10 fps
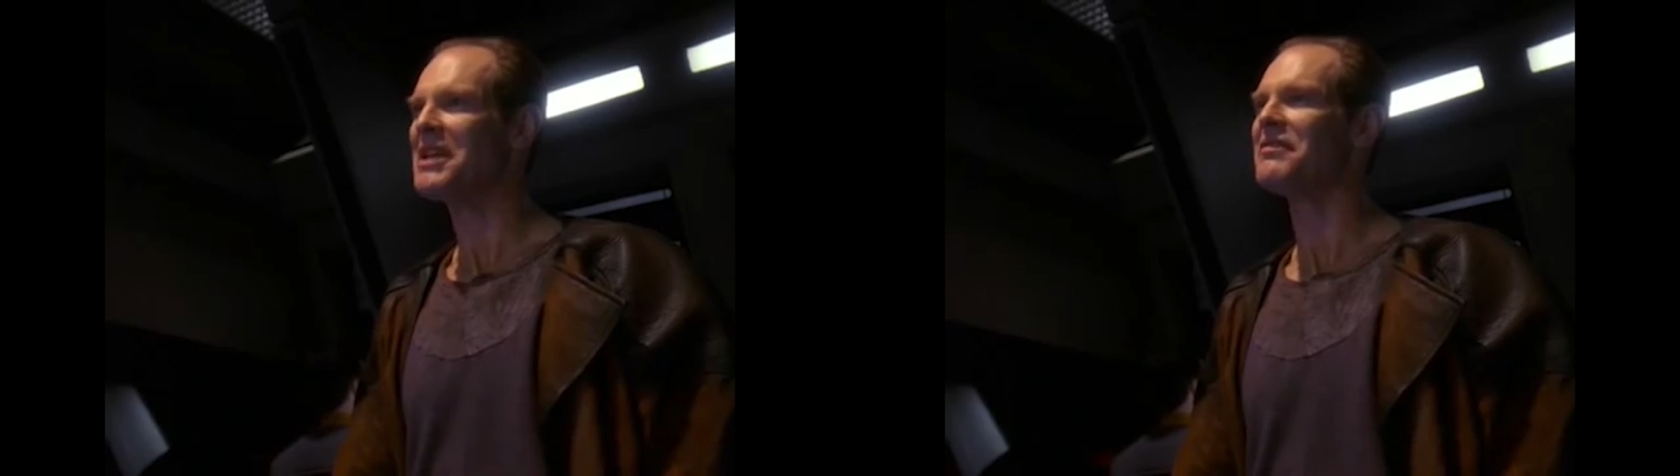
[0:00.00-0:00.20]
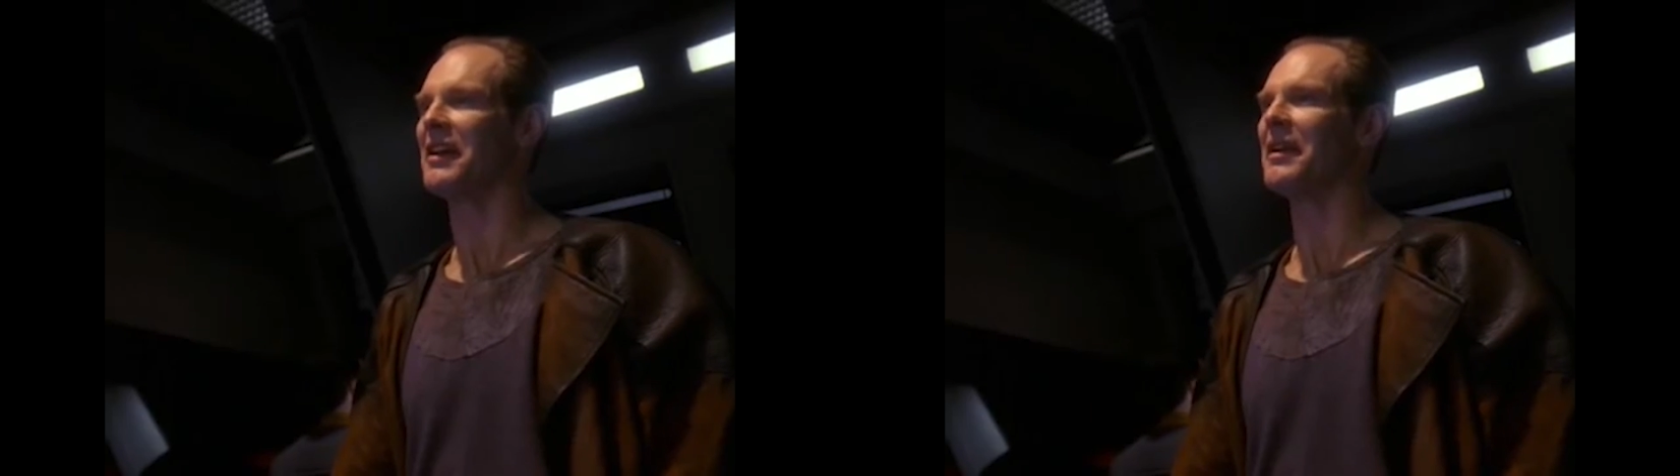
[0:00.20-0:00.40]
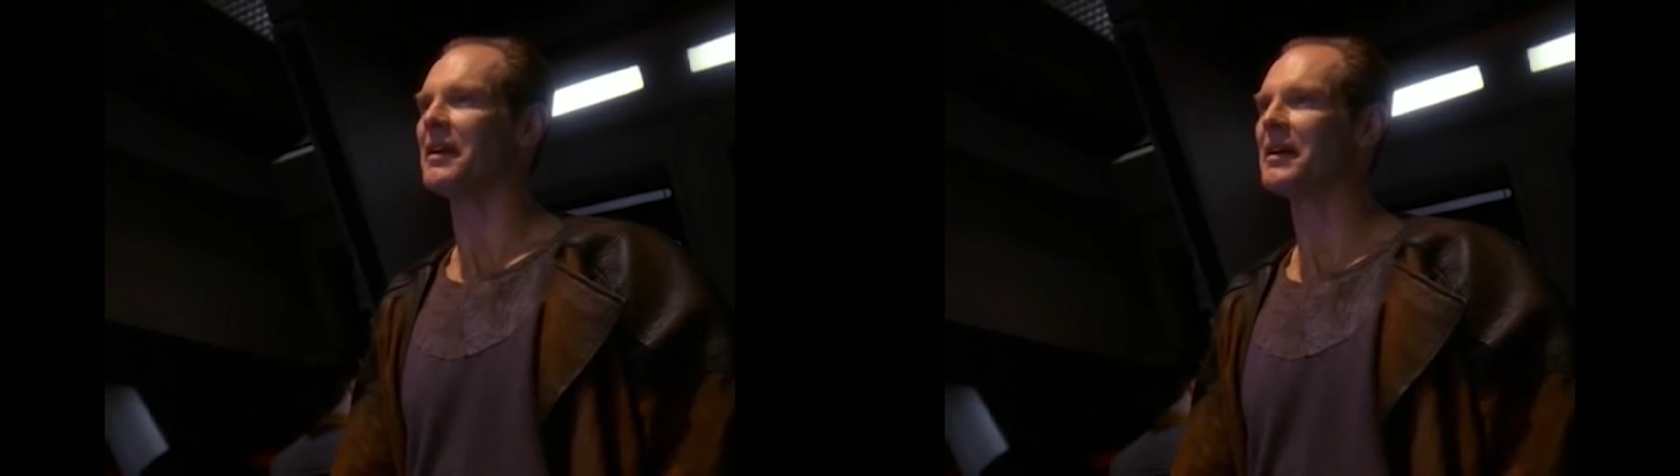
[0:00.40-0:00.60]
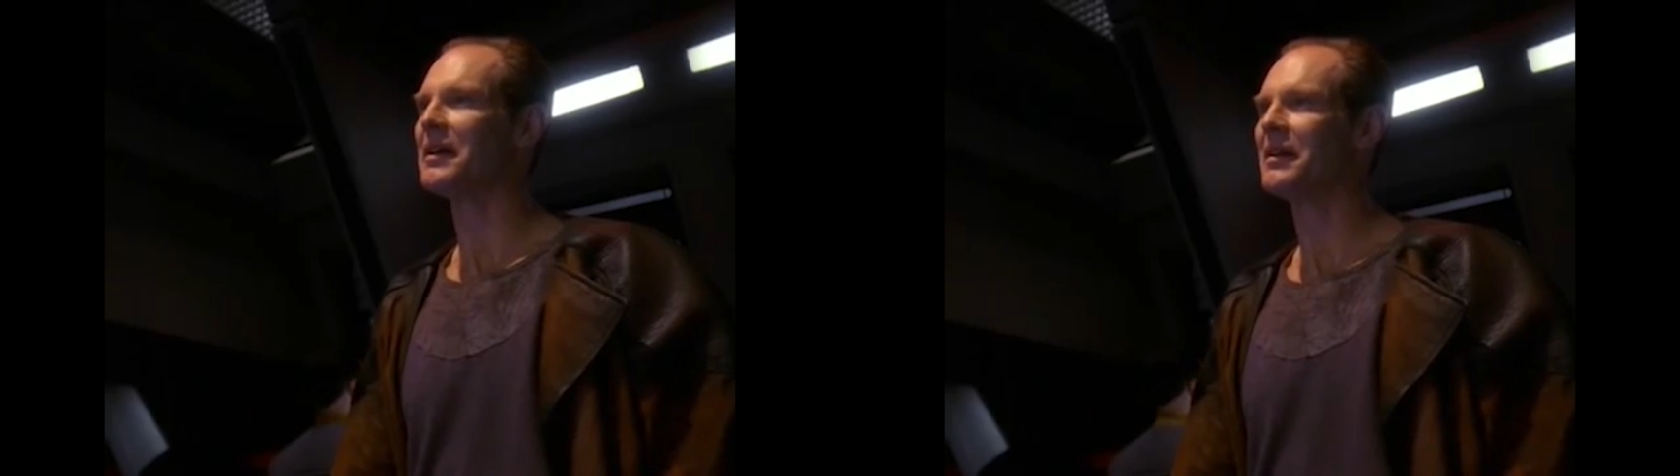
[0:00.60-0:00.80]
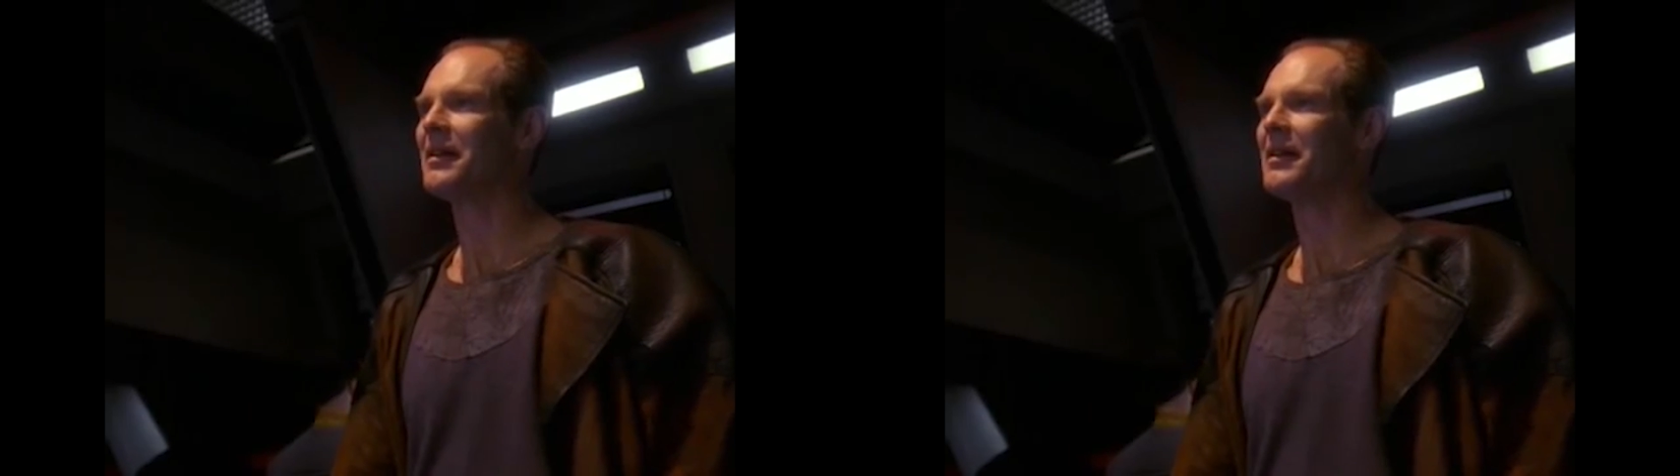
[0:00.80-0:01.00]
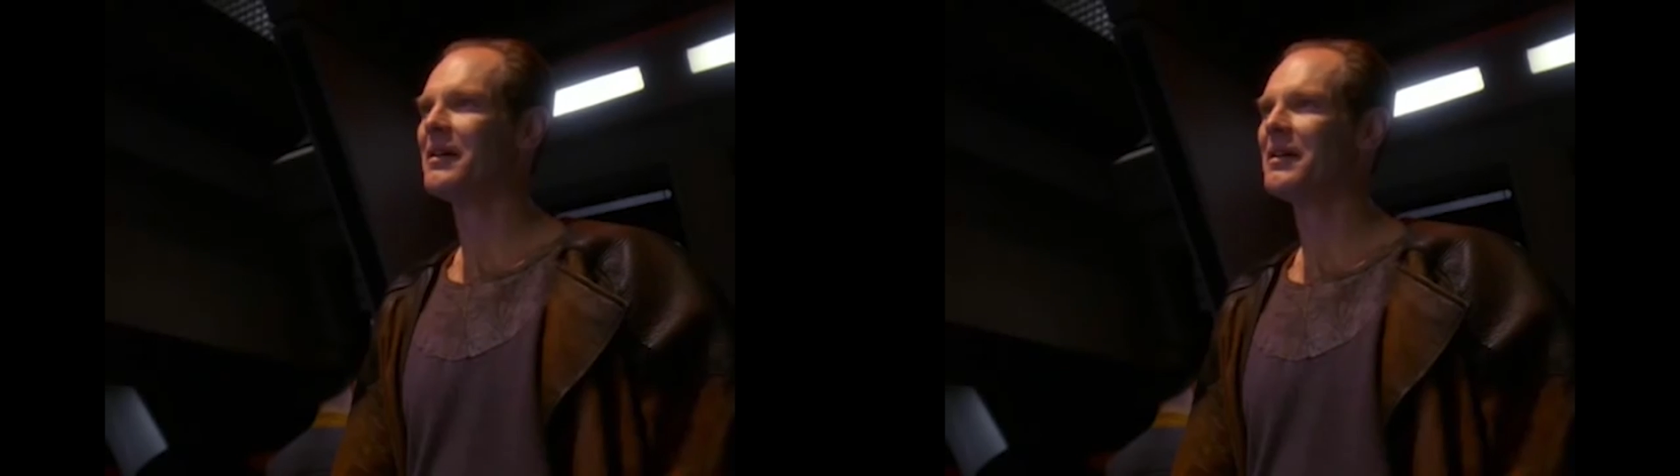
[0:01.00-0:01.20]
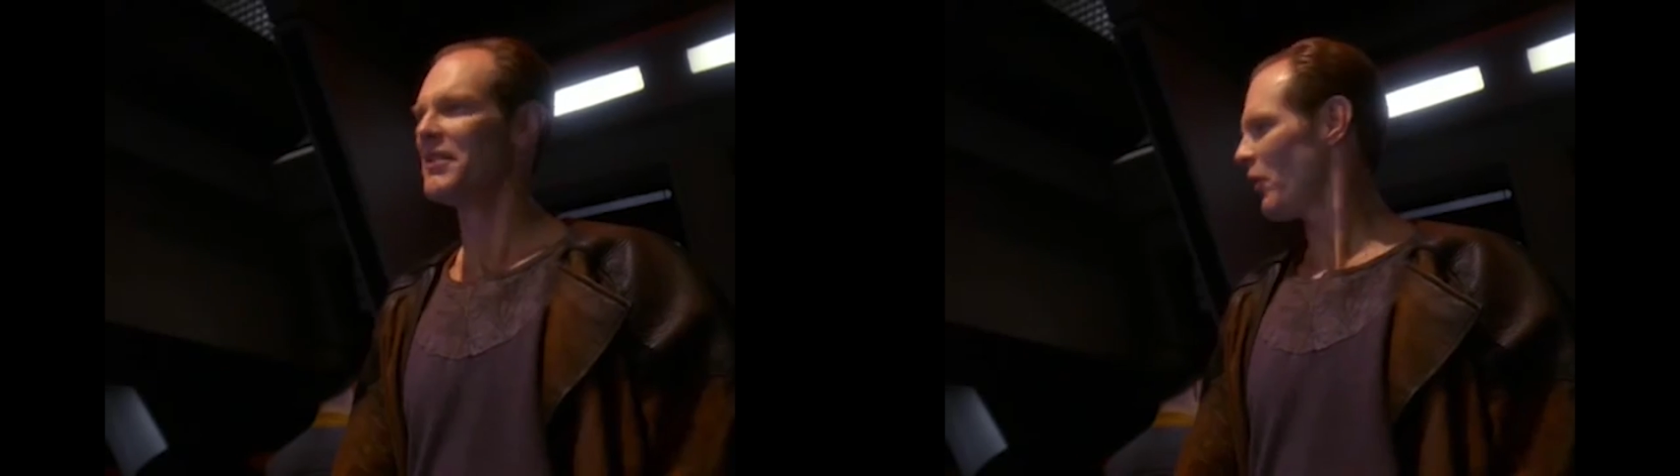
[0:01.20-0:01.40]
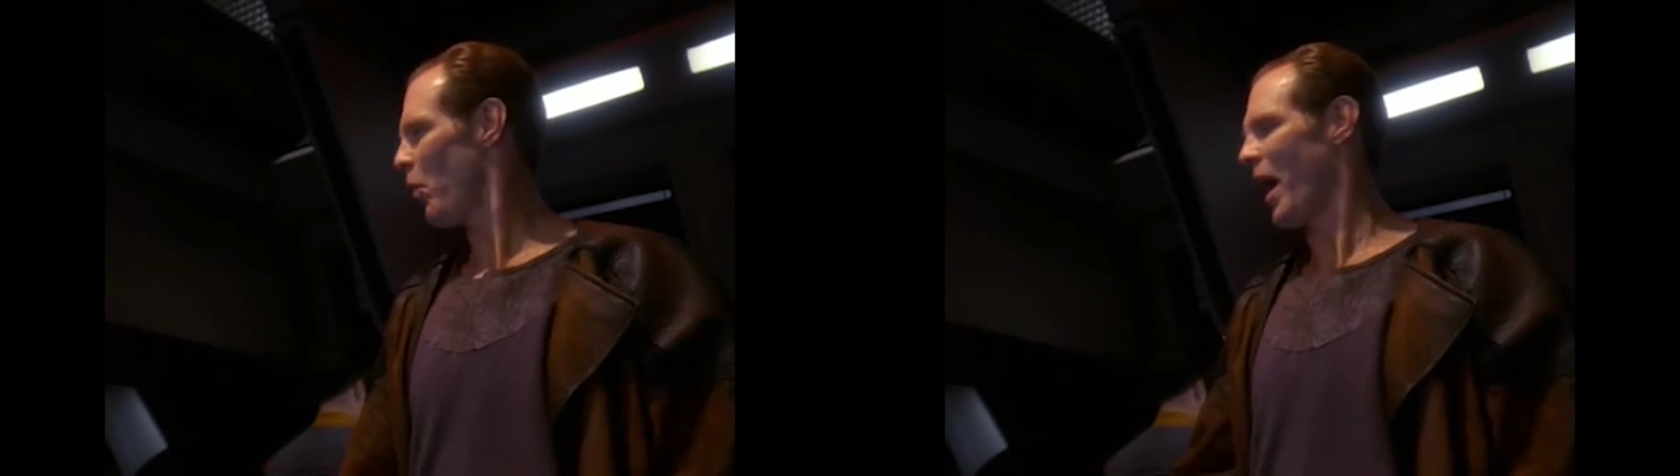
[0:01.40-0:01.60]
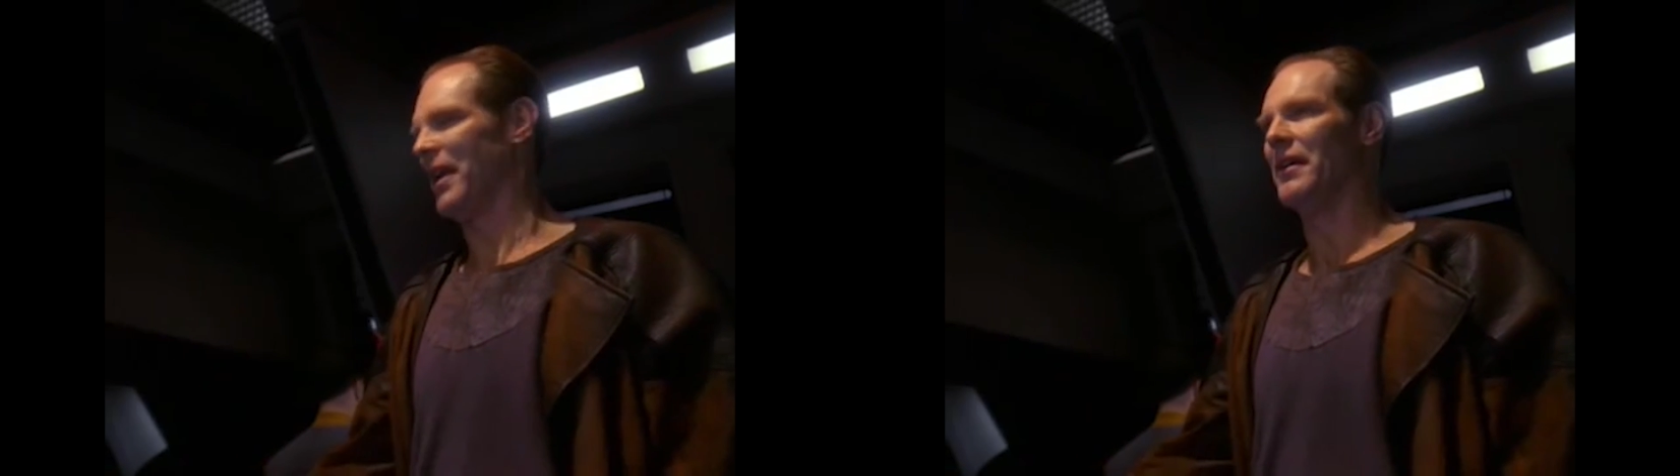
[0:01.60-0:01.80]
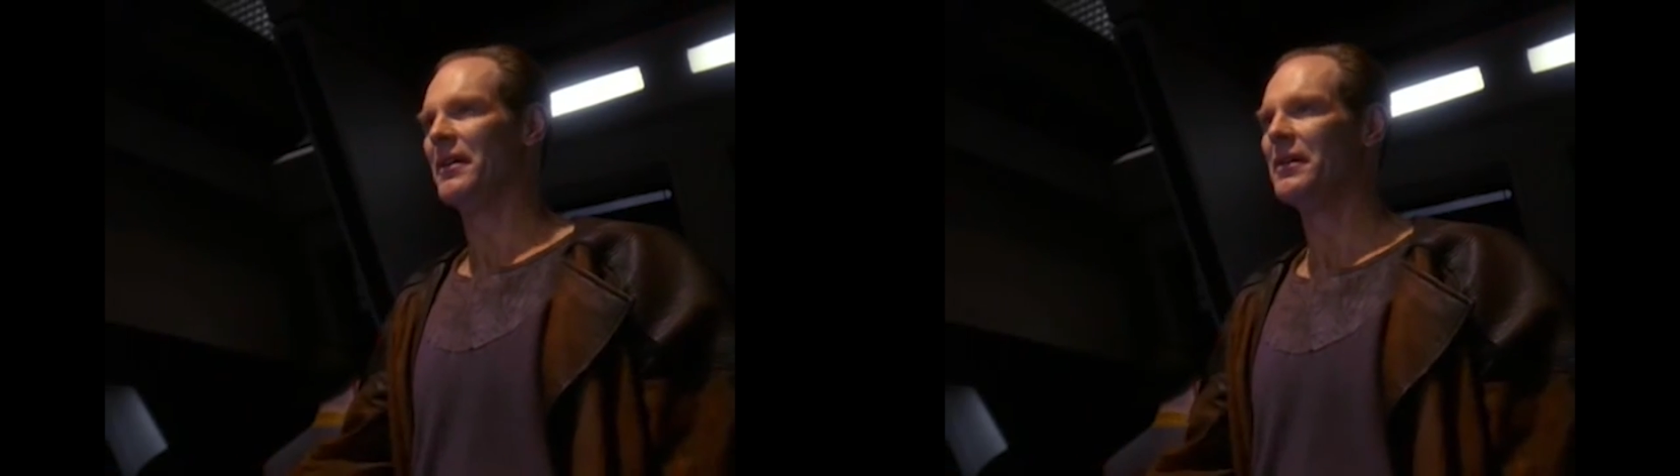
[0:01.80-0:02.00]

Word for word: believe in. And for what?